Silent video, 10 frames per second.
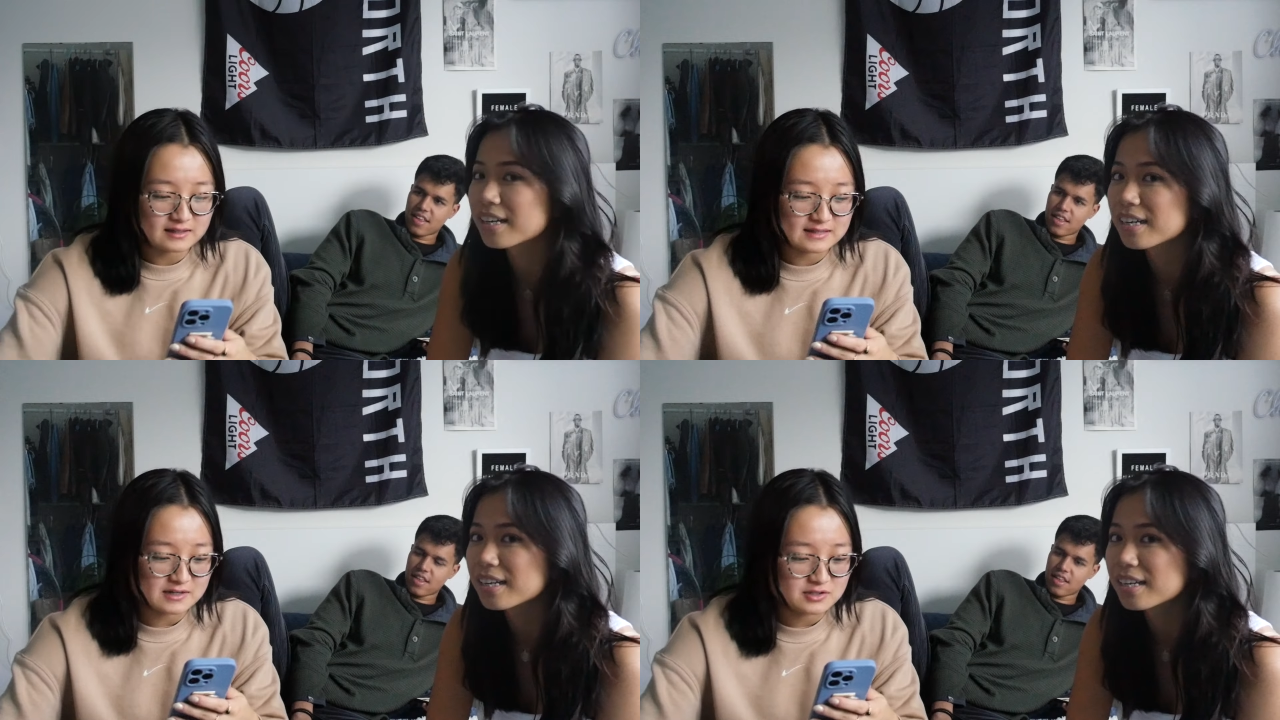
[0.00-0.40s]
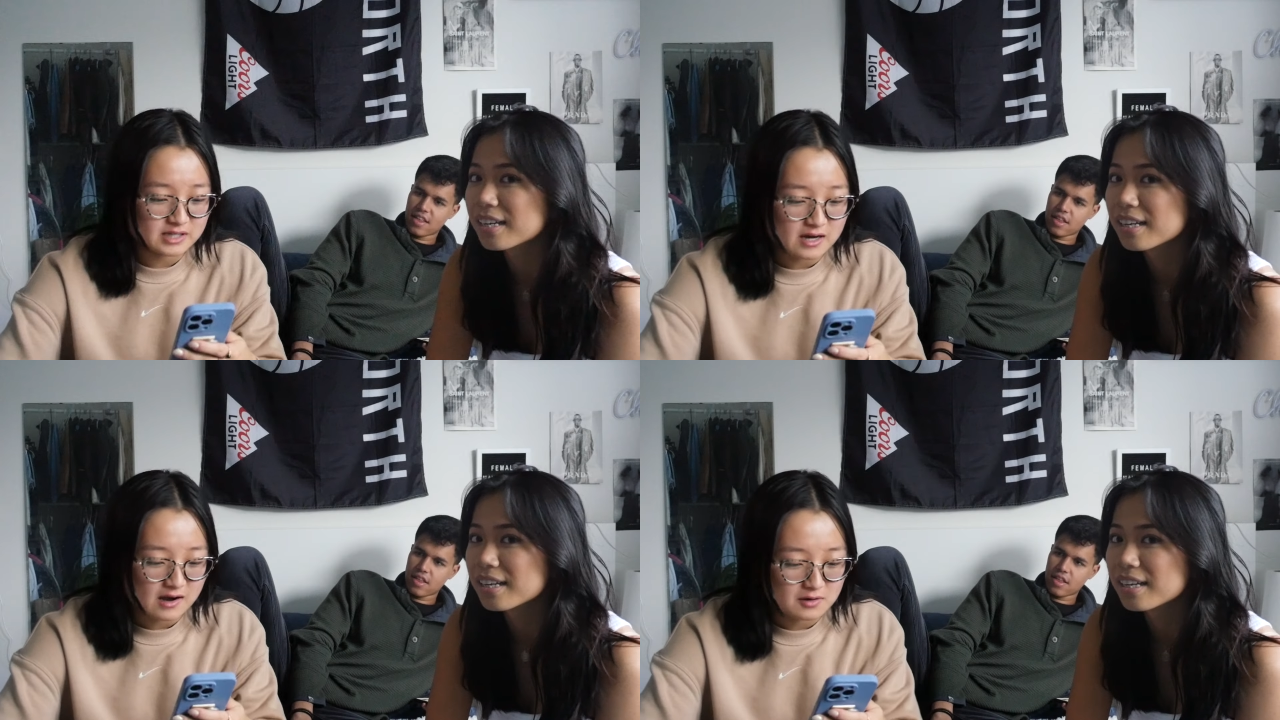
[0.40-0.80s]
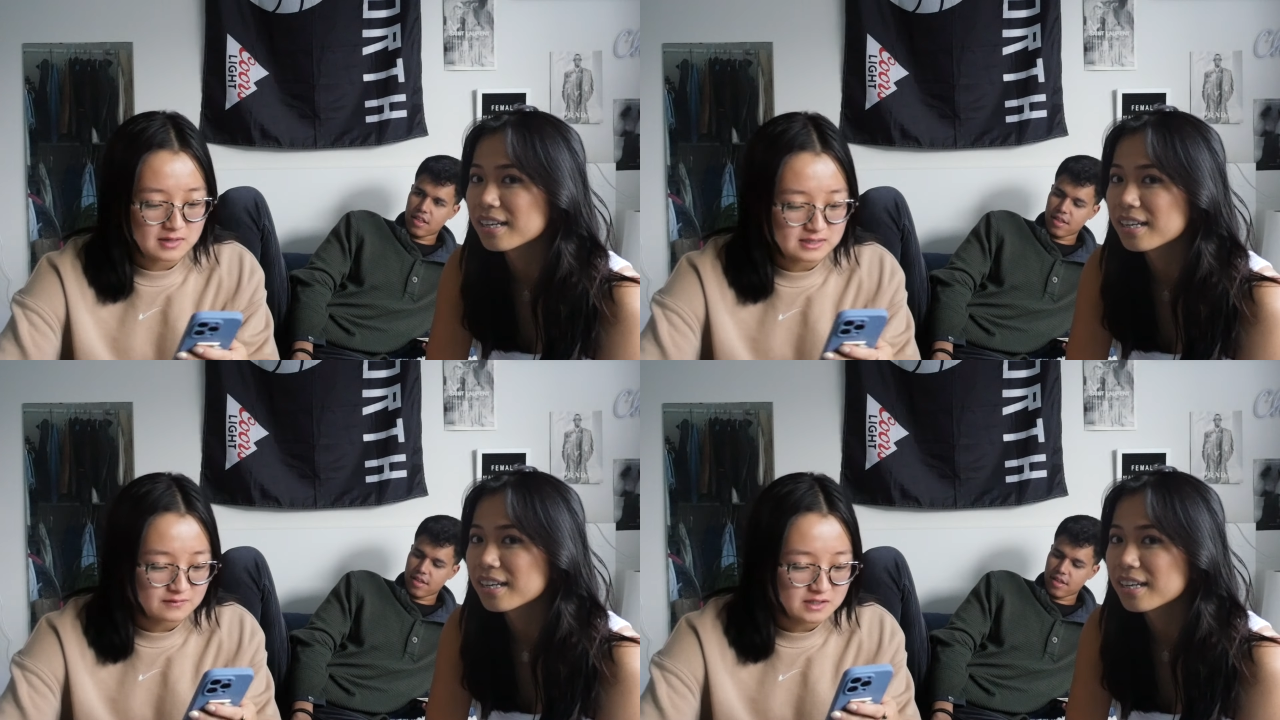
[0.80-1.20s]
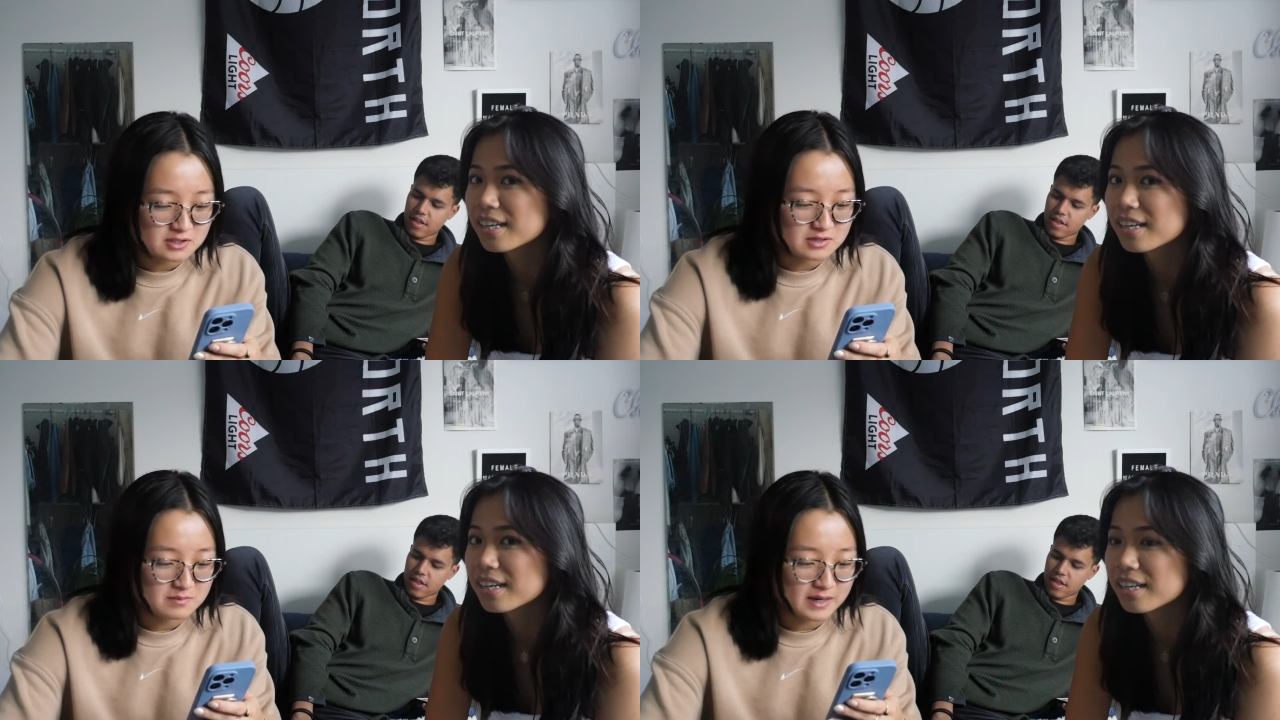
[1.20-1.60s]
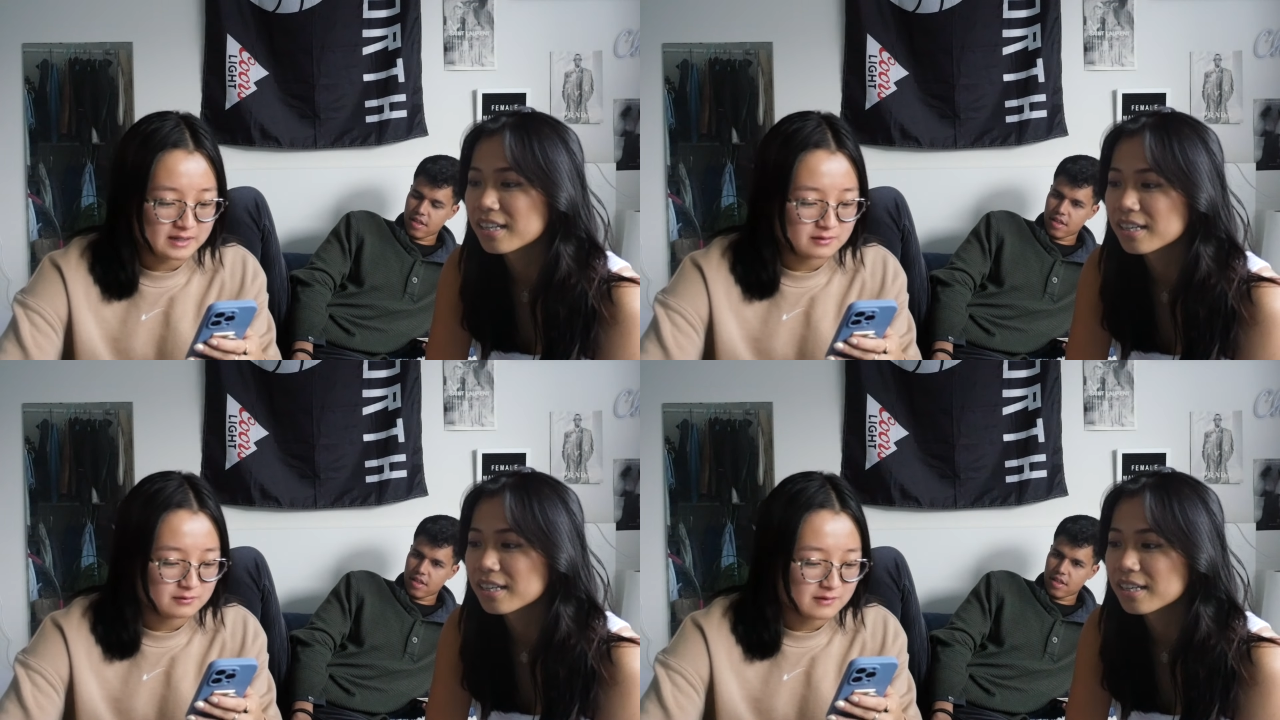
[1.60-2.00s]
Speaker 1: century conquest of Egypt by
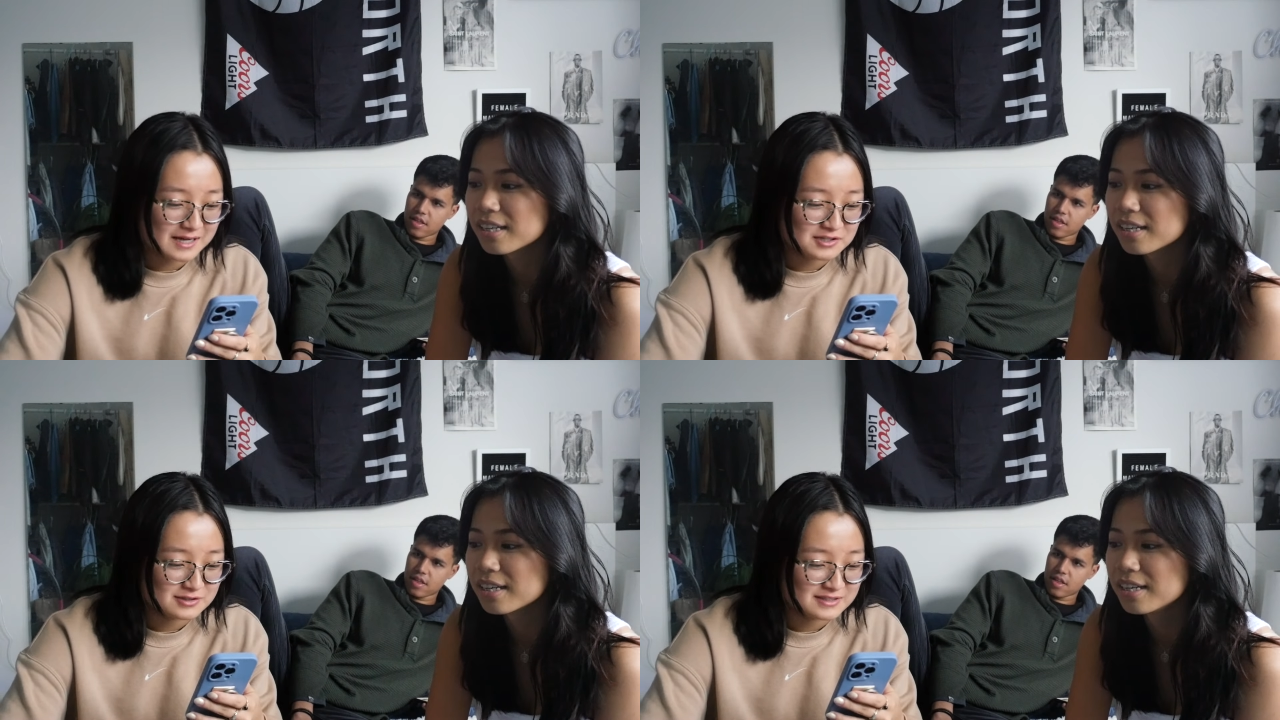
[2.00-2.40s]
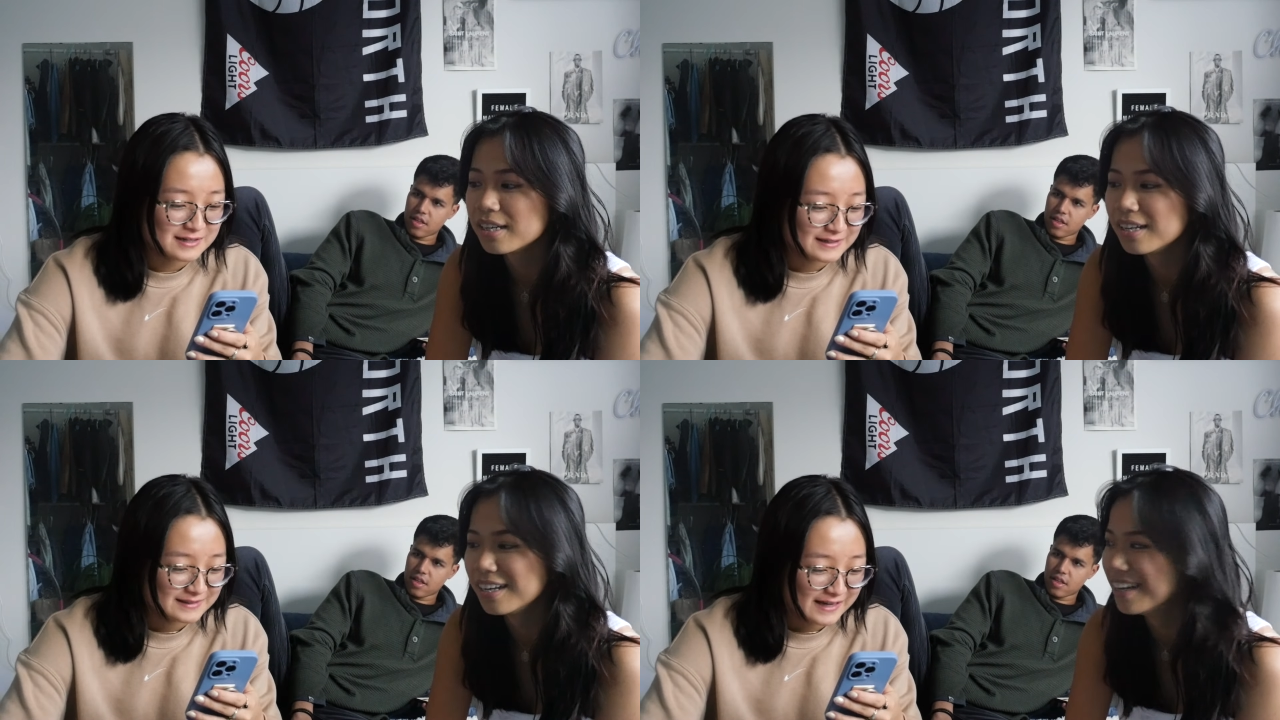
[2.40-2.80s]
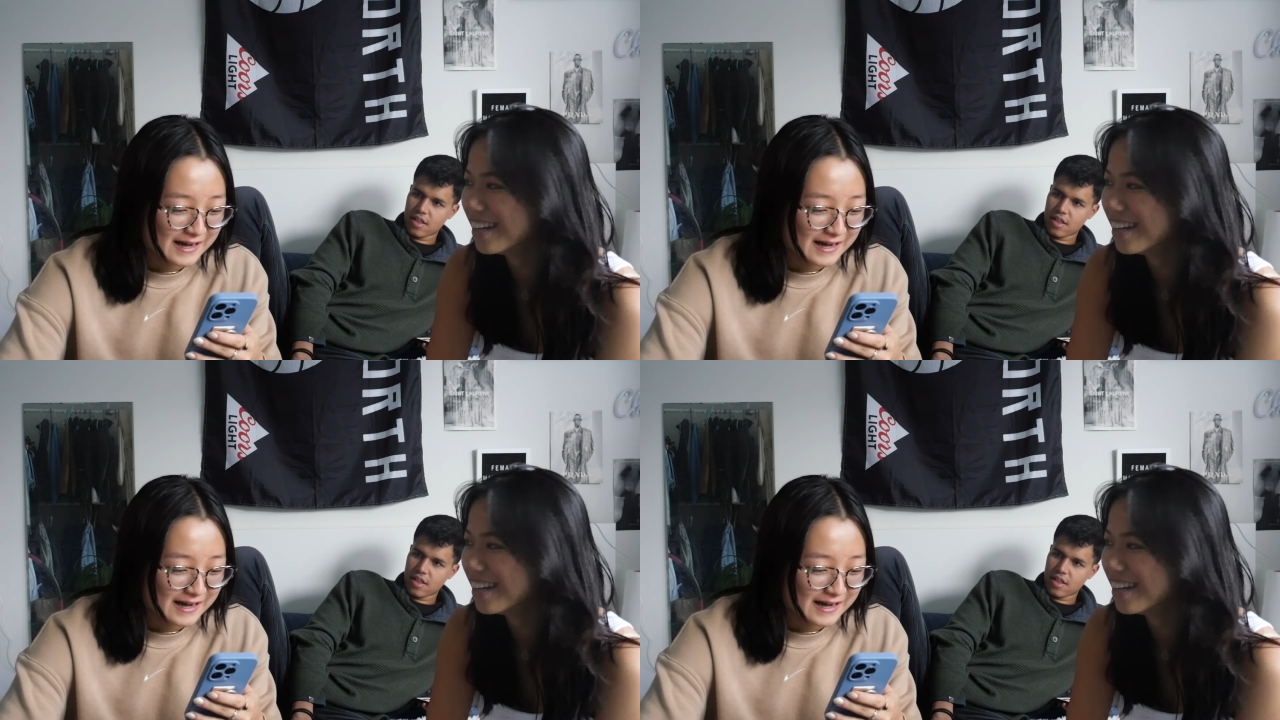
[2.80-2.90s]
the Rashidun